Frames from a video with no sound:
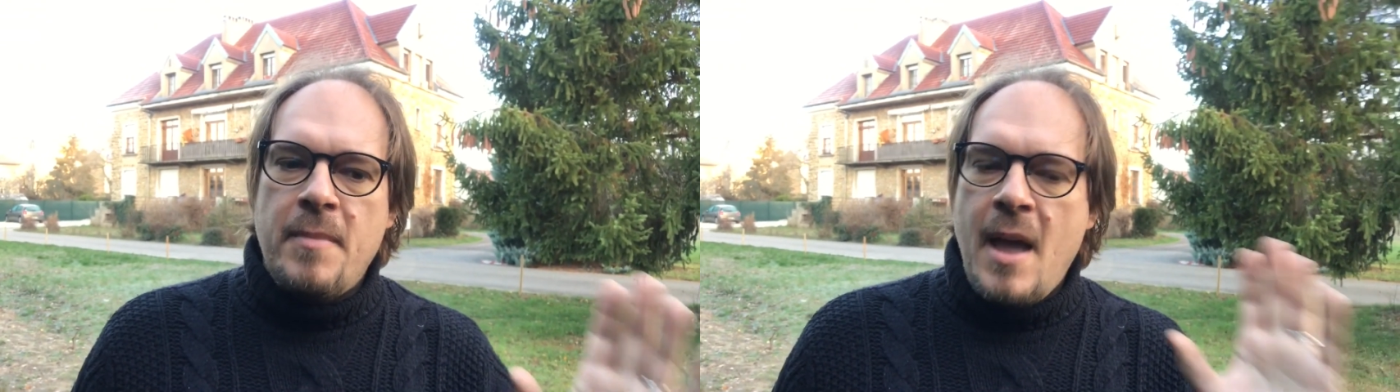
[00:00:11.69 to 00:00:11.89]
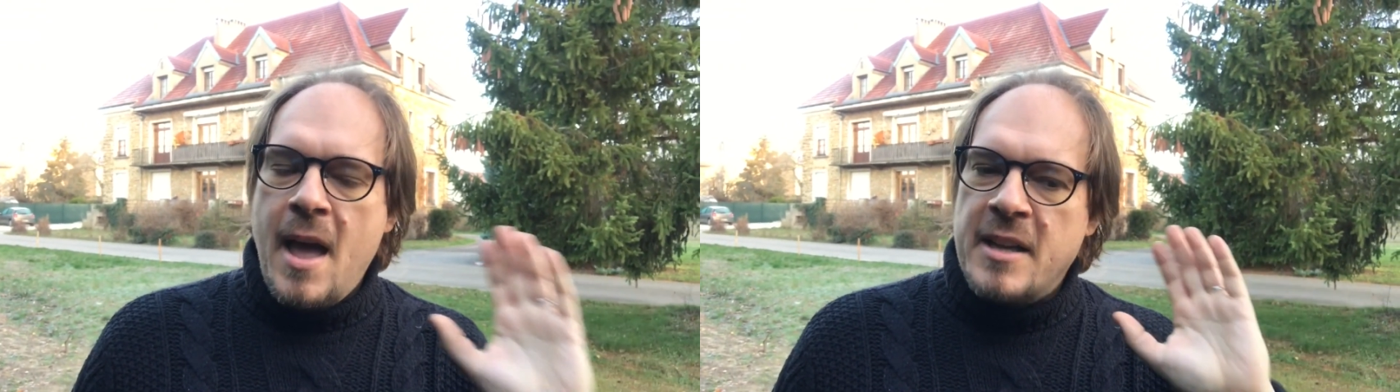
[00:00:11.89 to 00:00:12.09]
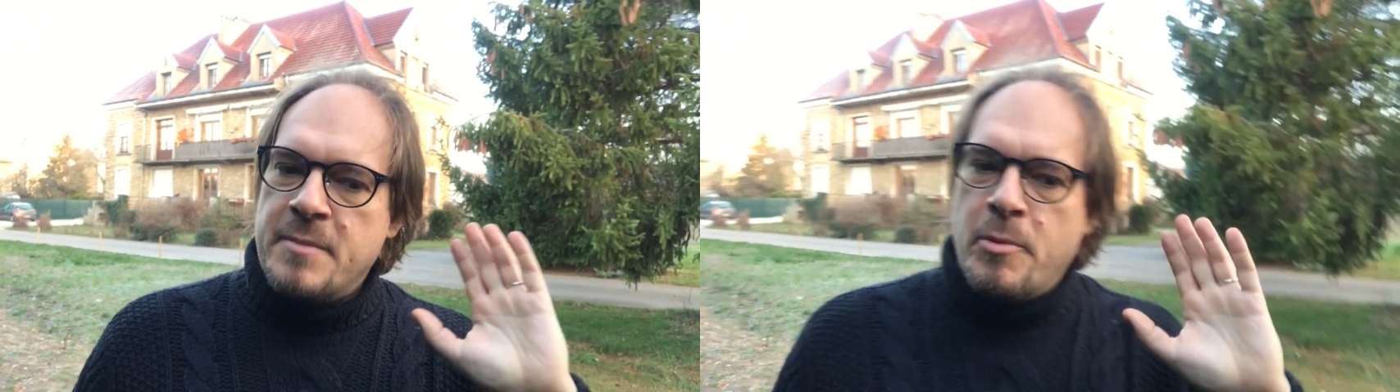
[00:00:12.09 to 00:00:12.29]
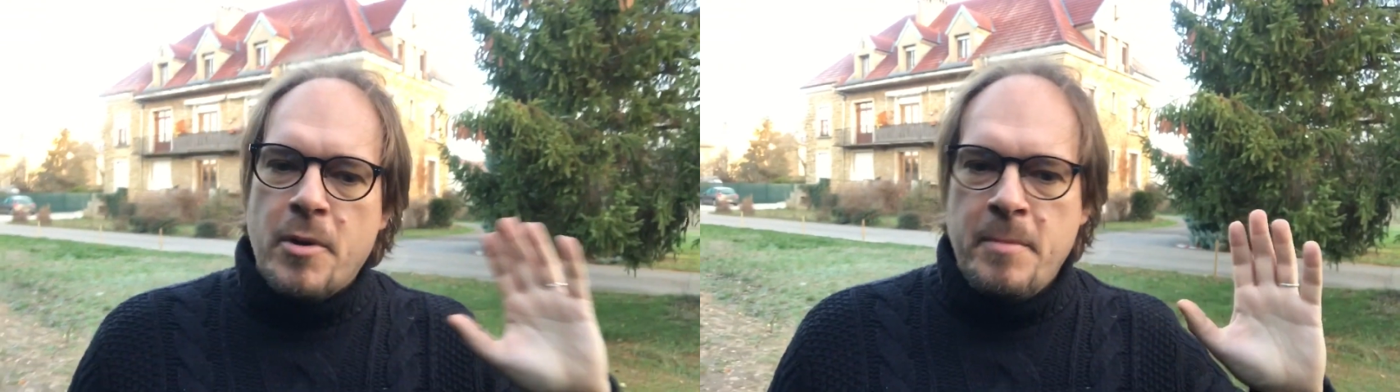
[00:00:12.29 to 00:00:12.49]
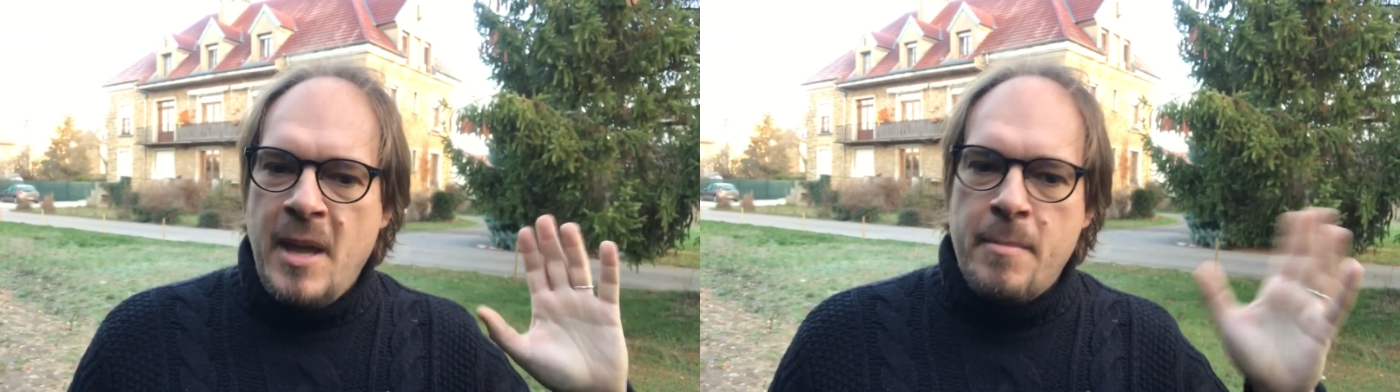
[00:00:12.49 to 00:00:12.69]
has
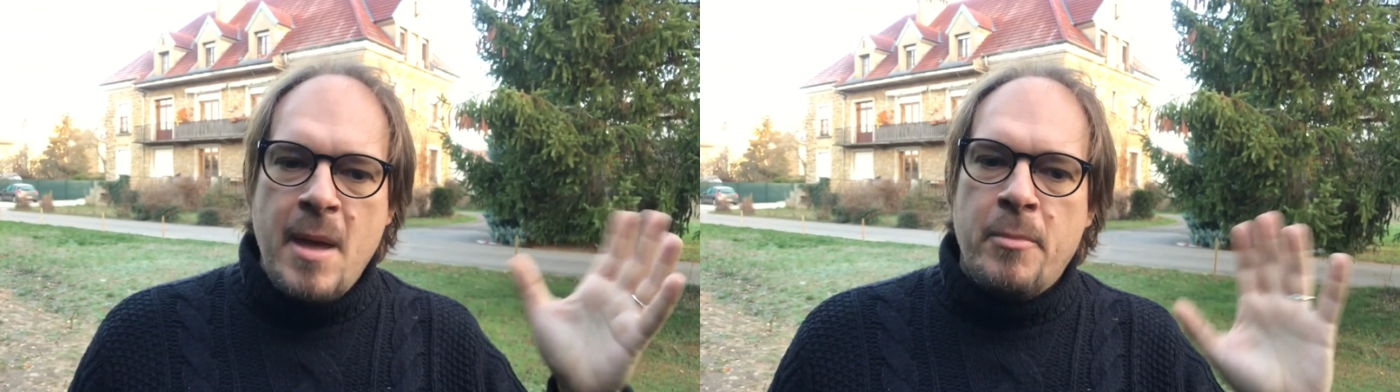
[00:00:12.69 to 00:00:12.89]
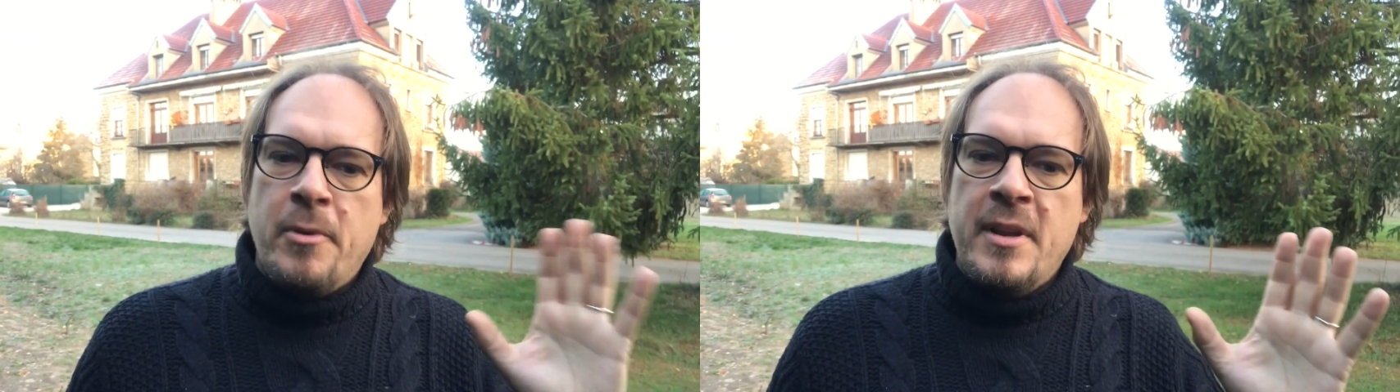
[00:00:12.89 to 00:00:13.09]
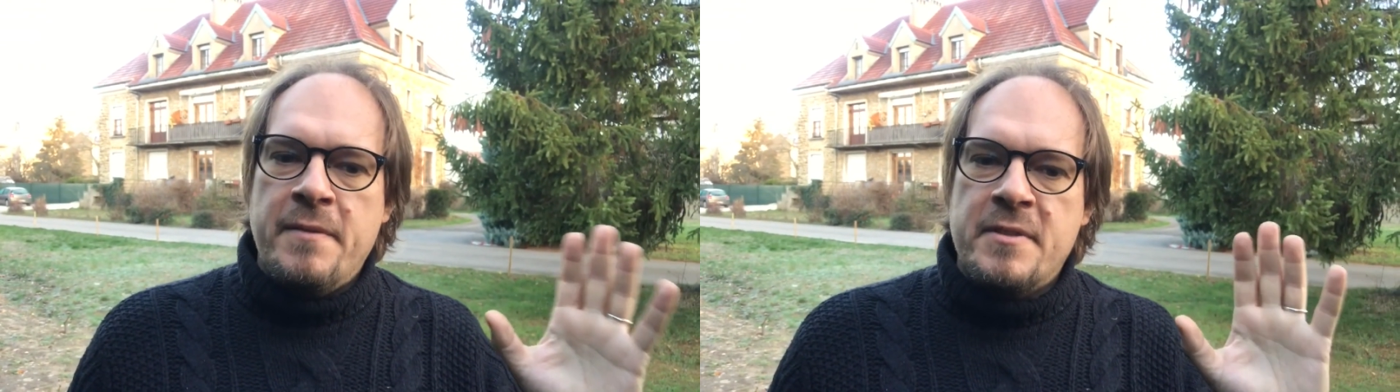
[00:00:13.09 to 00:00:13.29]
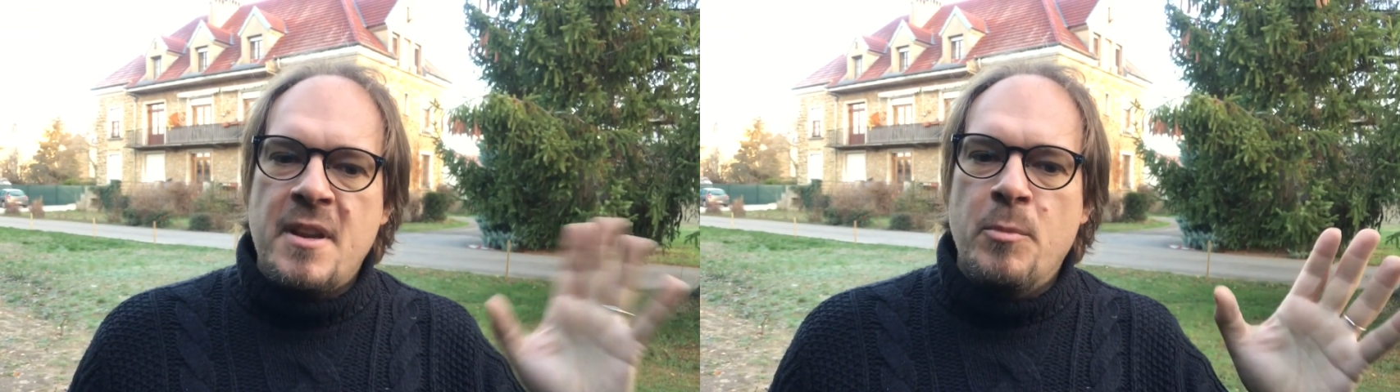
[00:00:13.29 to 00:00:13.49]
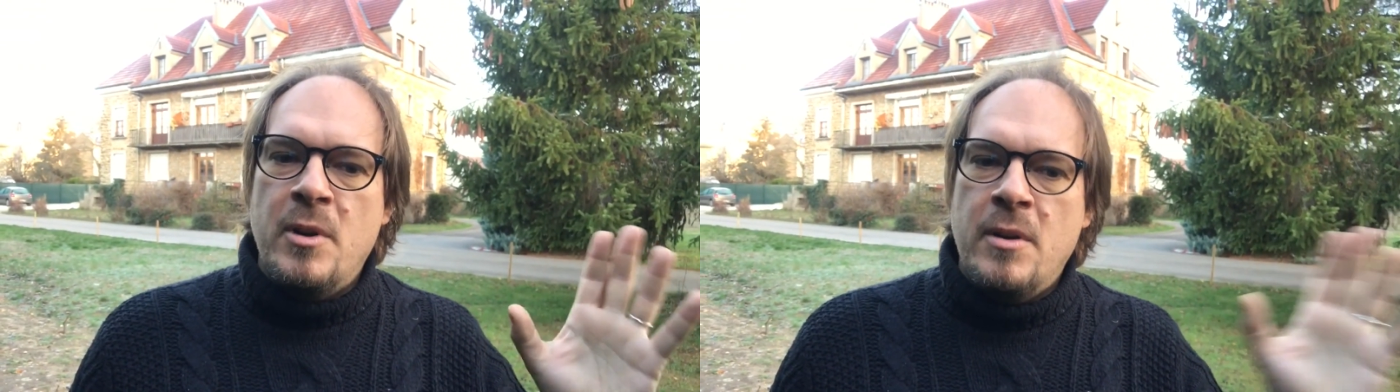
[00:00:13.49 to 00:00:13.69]
brought me a memory of
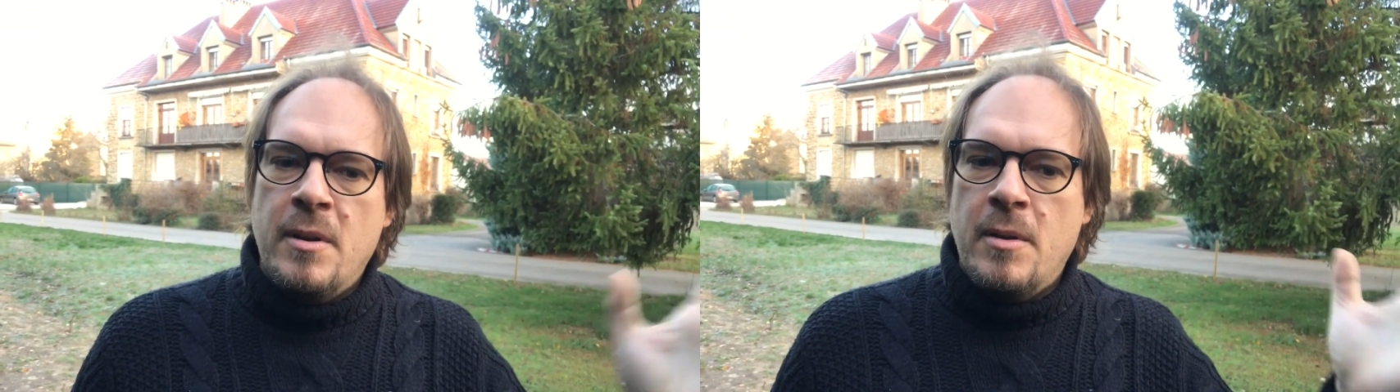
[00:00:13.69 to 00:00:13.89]
someone